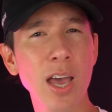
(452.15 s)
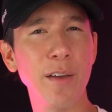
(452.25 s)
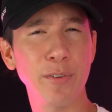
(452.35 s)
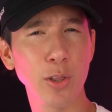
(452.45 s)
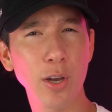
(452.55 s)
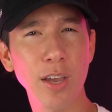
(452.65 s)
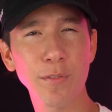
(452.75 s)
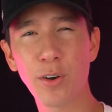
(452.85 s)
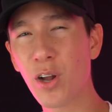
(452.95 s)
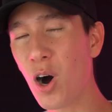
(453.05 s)
If you're looking
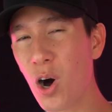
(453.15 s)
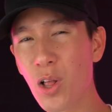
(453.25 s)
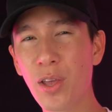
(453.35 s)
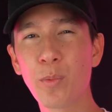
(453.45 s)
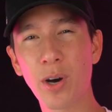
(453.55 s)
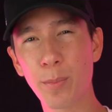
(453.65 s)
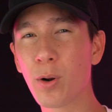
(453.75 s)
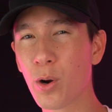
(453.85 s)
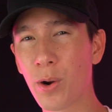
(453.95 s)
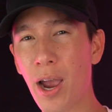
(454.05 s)
for an all-in-one
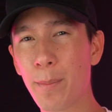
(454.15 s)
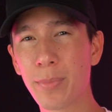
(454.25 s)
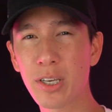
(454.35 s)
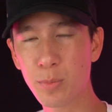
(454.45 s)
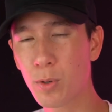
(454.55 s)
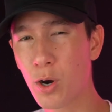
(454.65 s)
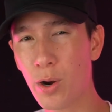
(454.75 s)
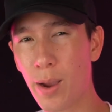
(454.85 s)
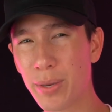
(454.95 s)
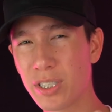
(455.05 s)
program, this
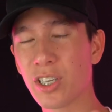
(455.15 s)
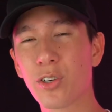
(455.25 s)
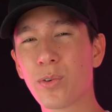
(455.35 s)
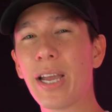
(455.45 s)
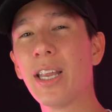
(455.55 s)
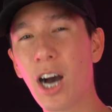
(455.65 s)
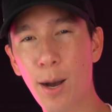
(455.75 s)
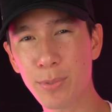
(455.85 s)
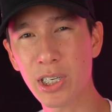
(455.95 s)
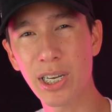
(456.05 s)
program is a great
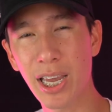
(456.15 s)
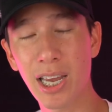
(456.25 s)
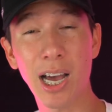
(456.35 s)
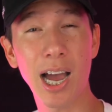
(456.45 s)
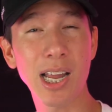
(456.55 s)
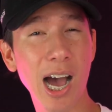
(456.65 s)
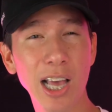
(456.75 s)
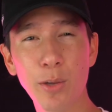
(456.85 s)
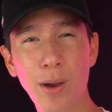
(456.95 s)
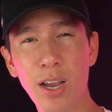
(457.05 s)
option, and I'd
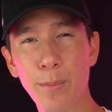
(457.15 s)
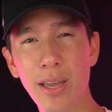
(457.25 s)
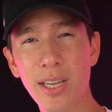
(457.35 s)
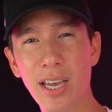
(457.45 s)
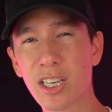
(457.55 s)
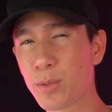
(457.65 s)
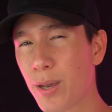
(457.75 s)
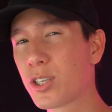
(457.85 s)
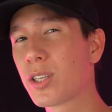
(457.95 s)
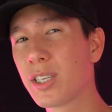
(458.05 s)
highly recommend it,
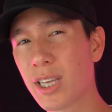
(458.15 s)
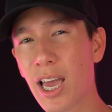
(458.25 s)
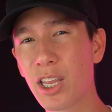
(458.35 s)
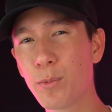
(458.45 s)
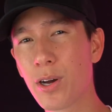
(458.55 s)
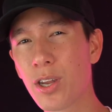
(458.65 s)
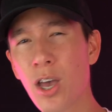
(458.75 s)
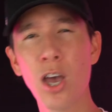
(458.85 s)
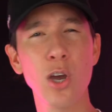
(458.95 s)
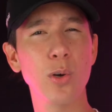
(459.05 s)
especially to anyone
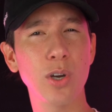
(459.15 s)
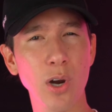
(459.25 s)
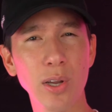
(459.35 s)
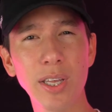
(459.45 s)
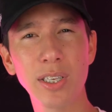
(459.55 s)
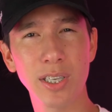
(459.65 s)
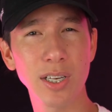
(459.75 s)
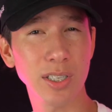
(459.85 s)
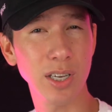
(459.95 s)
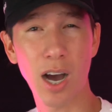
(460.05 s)
who currently
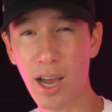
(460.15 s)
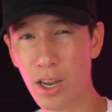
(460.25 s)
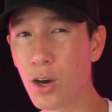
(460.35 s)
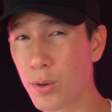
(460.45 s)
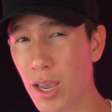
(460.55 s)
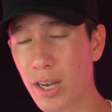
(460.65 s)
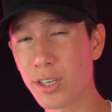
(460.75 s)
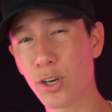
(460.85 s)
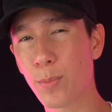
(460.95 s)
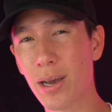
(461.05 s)
does not own any
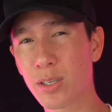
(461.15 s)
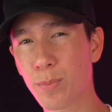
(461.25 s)
Topaz